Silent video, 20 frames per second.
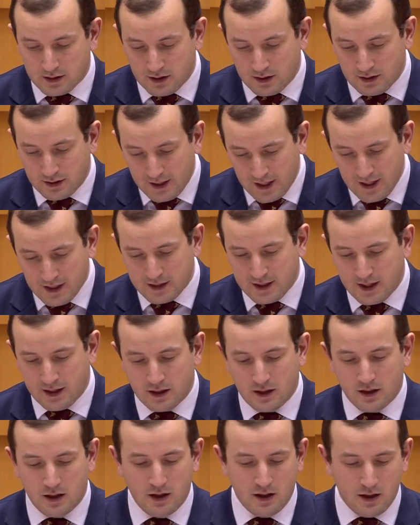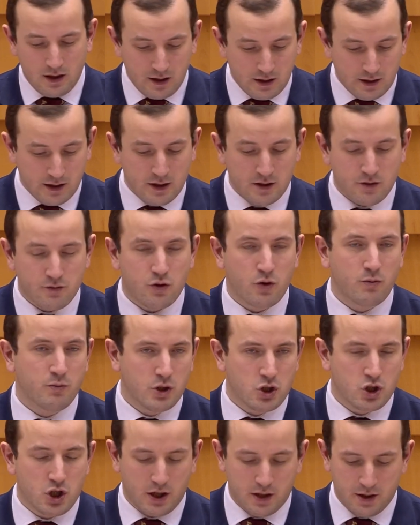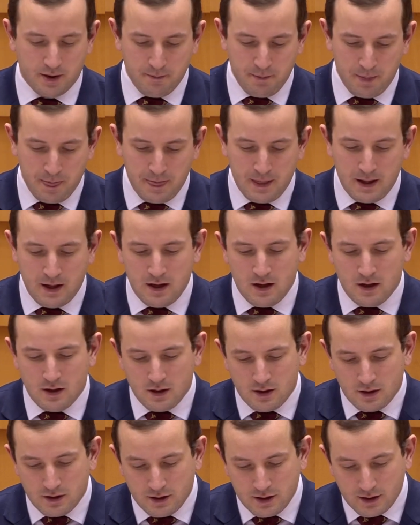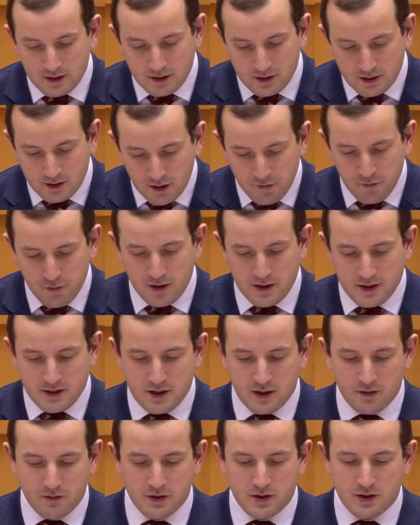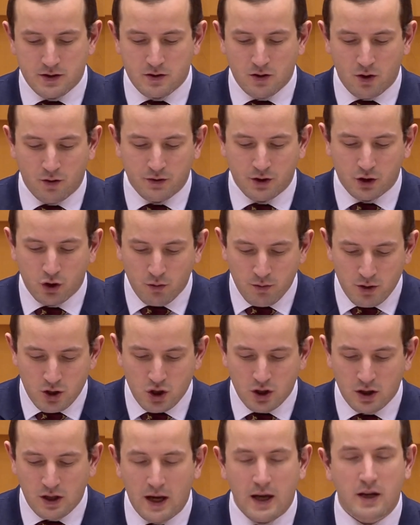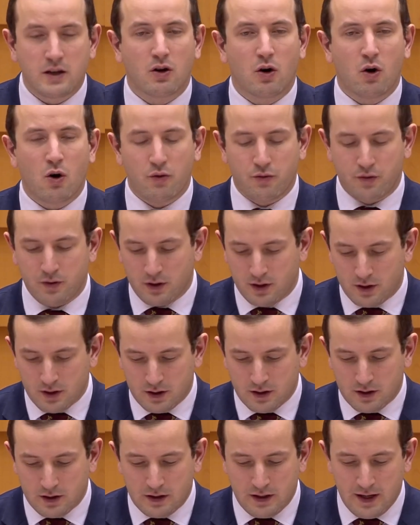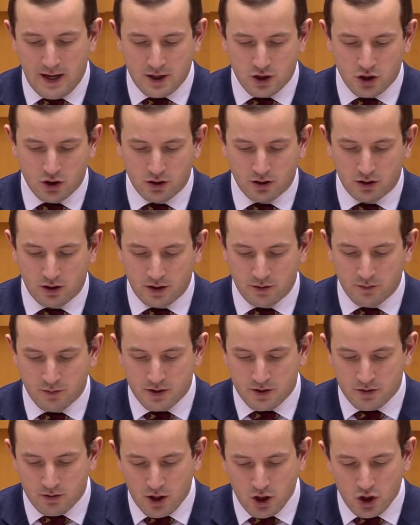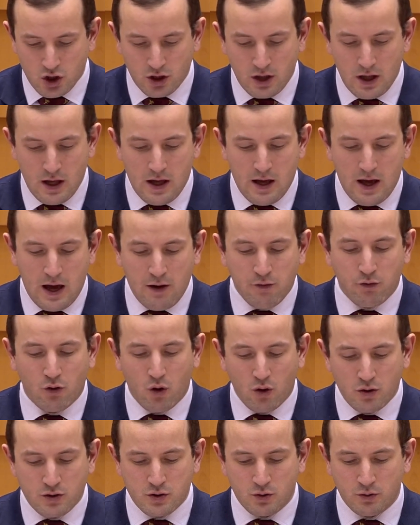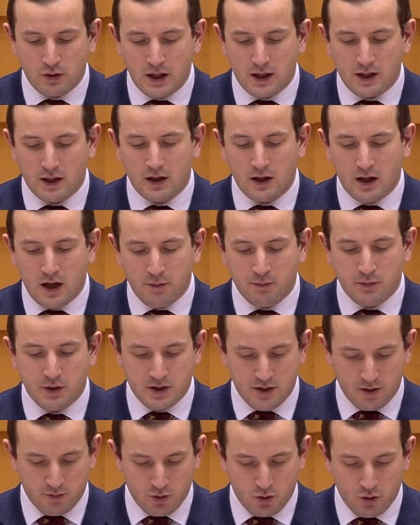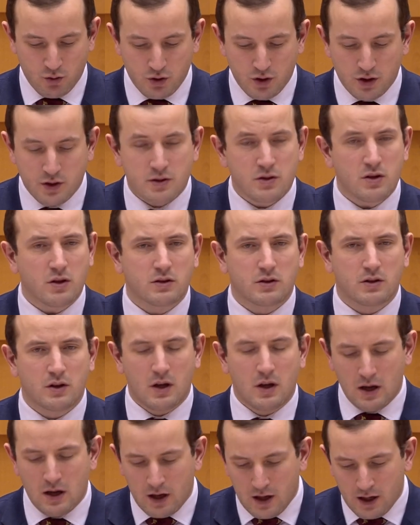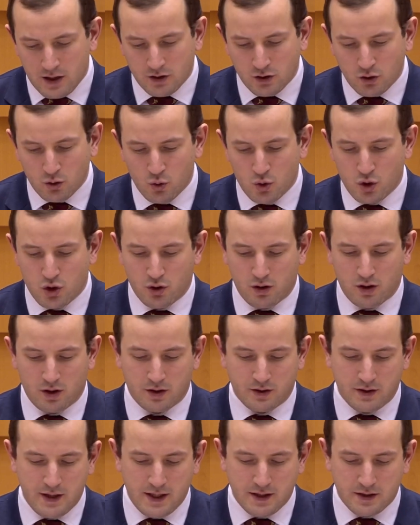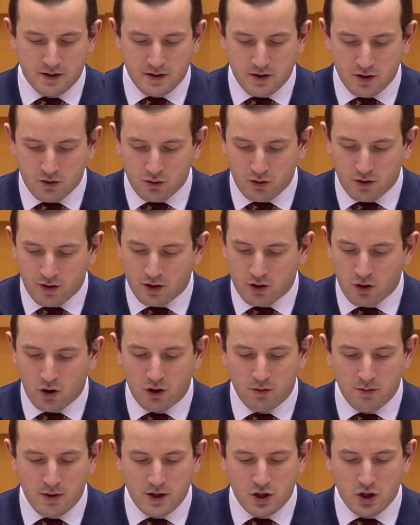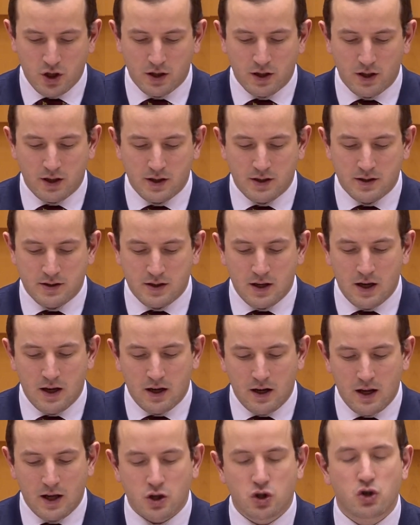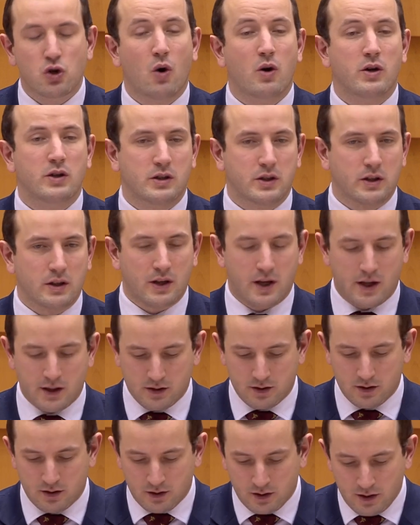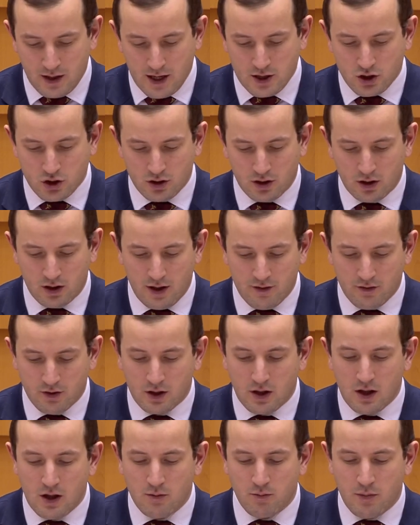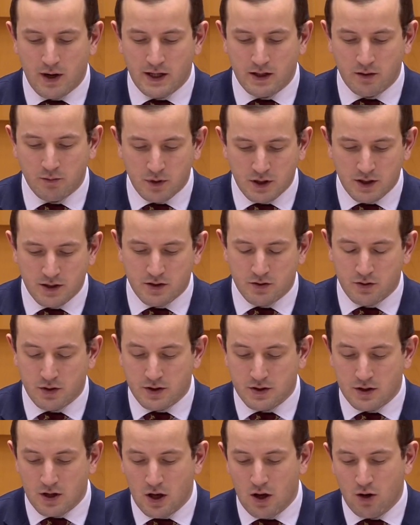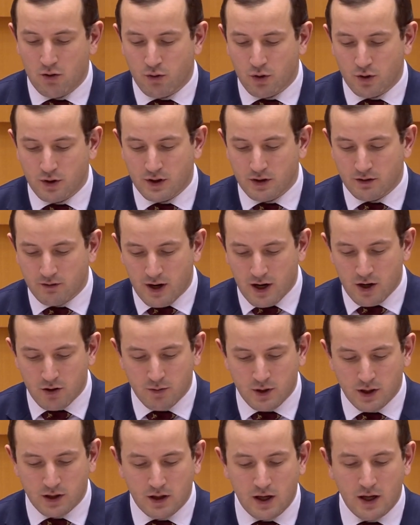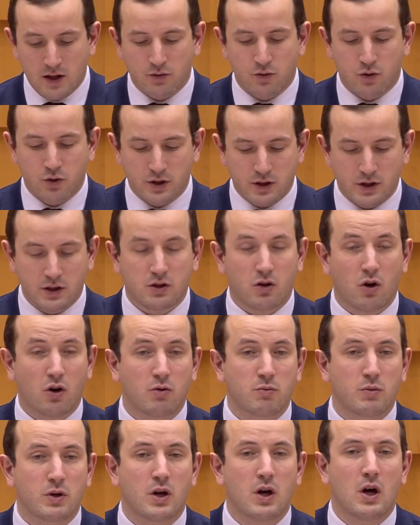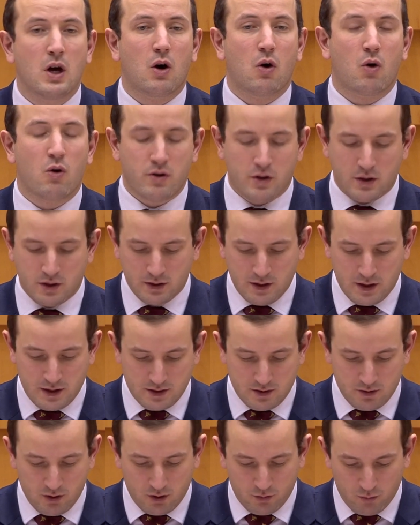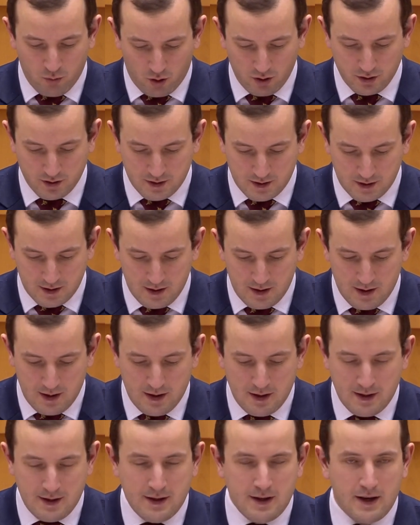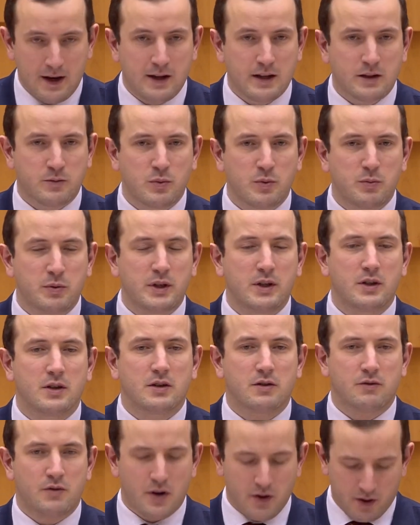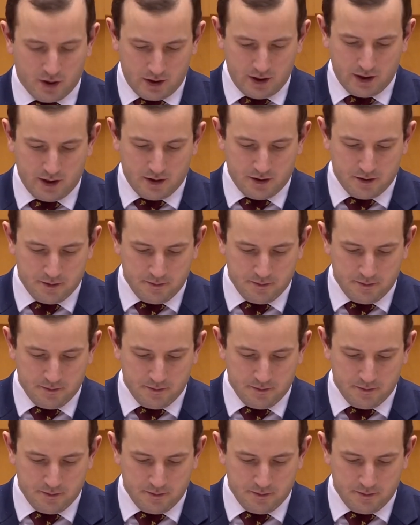they can learn from each other. The different services of the Commission and of national administration have also taken up this approach. It's not unusual that the circular economy agenda is led jointly at national level by the ministries for the environment and for the economy or industrial policy. And let me be very clear.